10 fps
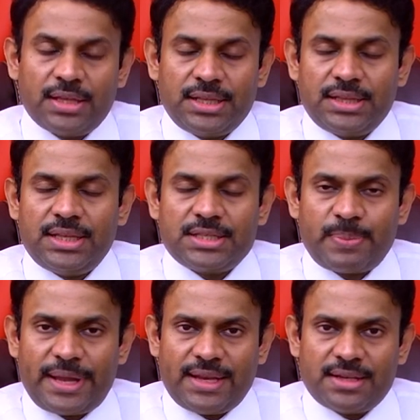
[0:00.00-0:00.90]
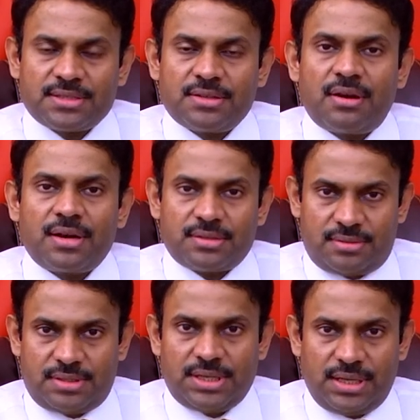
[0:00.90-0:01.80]
the spine is not a
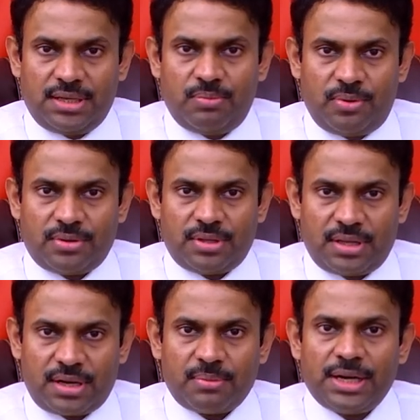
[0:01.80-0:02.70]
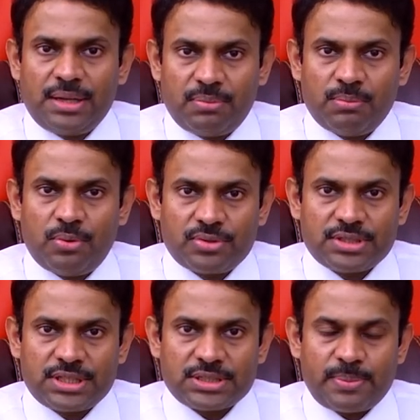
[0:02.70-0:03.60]
single bone. There are multiple
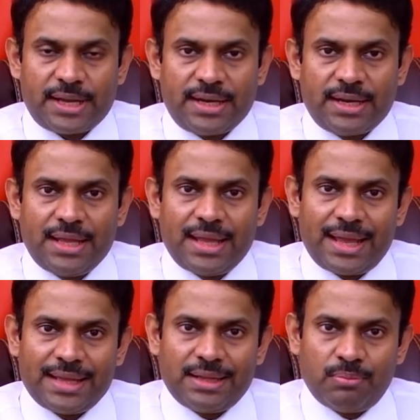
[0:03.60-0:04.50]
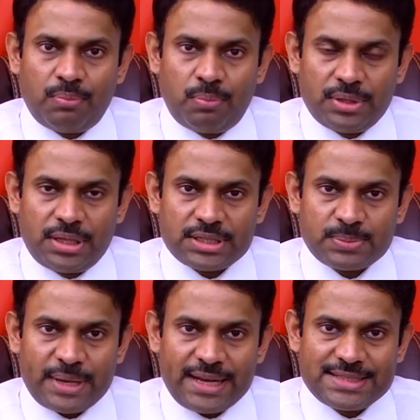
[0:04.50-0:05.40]
bones in the spine, and the
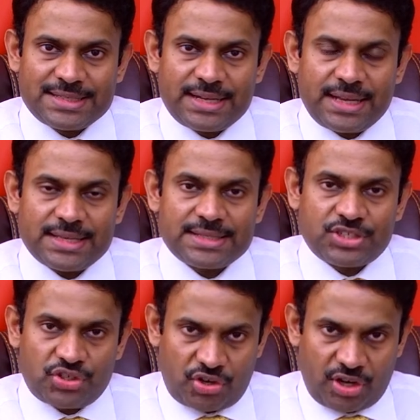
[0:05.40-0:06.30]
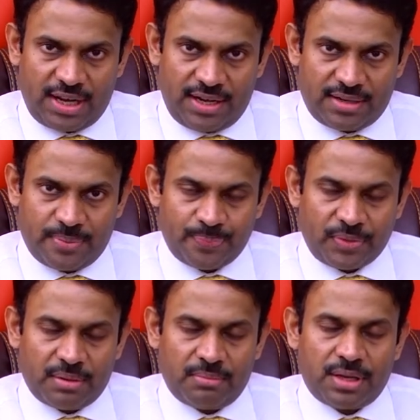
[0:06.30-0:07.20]
spine stays straight
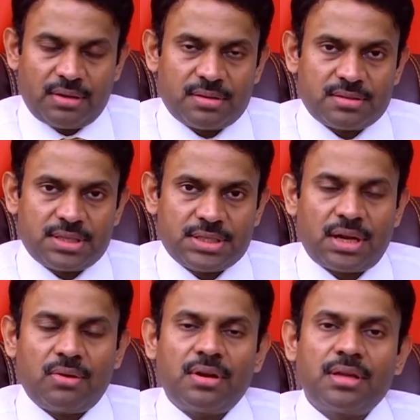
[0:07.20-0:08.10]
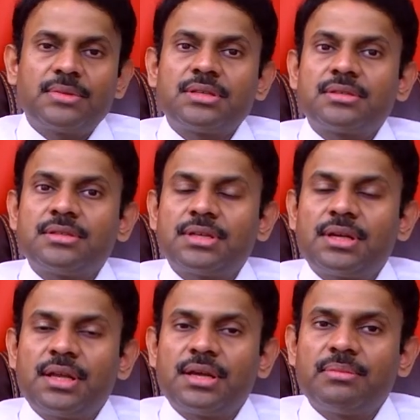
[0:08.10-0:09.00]
because the surrounding muscles
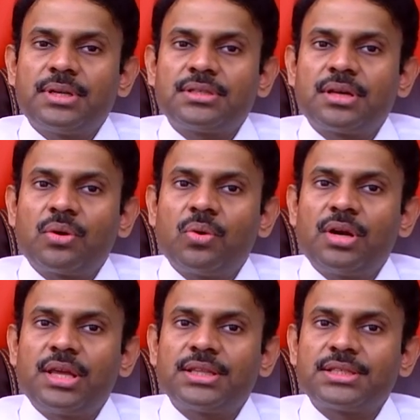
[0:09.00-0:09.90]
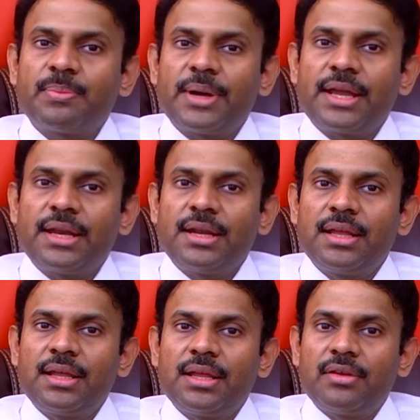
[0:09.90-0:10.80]
and ligaments are holding the spine
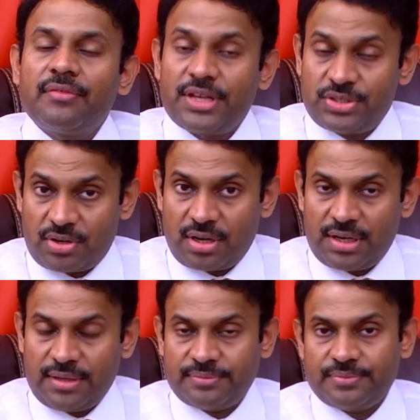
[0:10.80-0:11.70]
very strongly.